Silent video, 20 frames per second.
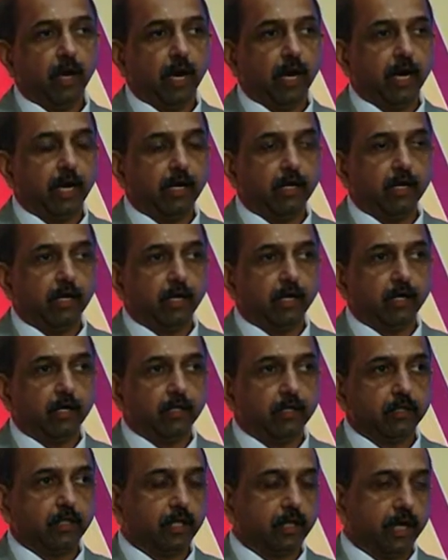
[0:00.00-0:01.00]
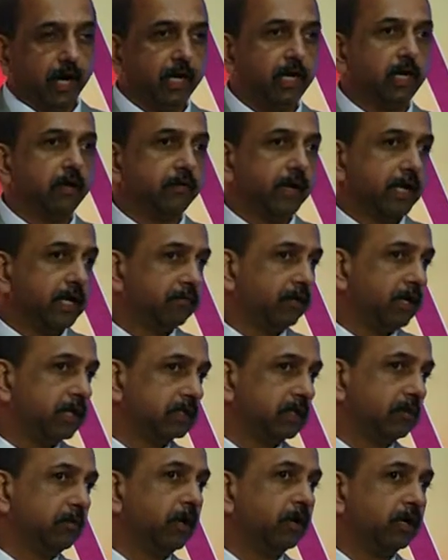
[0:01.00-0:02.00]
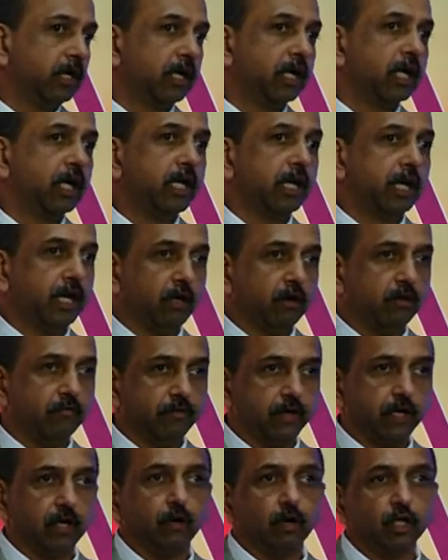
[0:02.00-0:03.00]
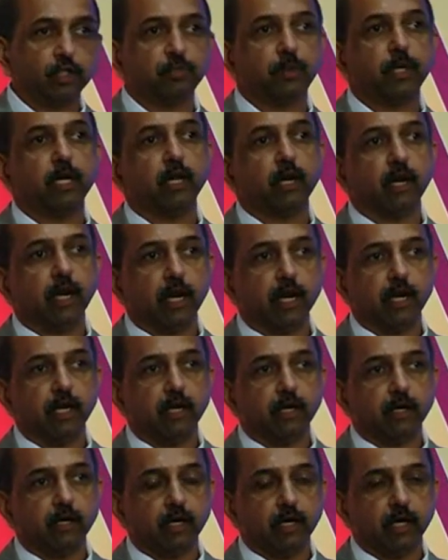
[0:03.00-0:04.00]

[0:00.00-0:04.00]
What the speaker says: And it was about a cleaning of an hospital, and